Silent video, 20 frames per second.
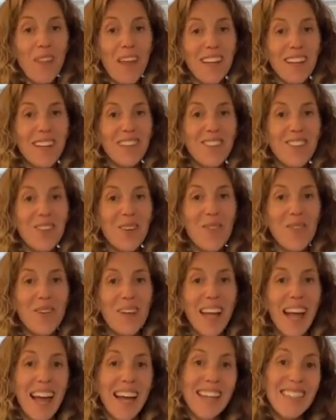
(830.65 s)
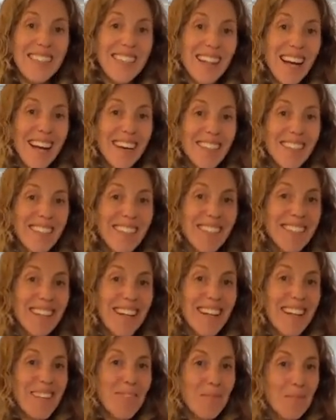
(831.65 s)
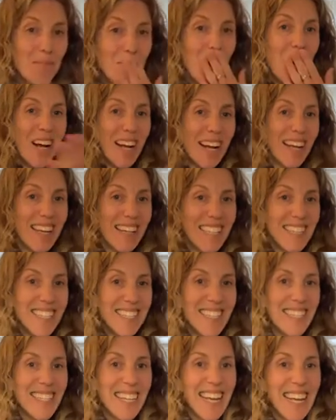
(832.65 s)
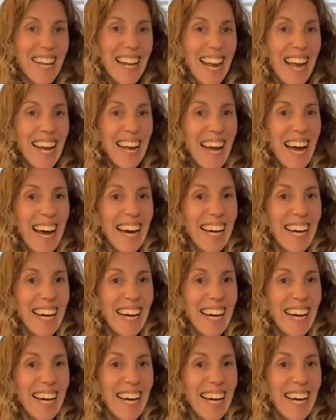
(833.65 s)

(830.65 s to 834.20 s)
then do get in touch. See you later.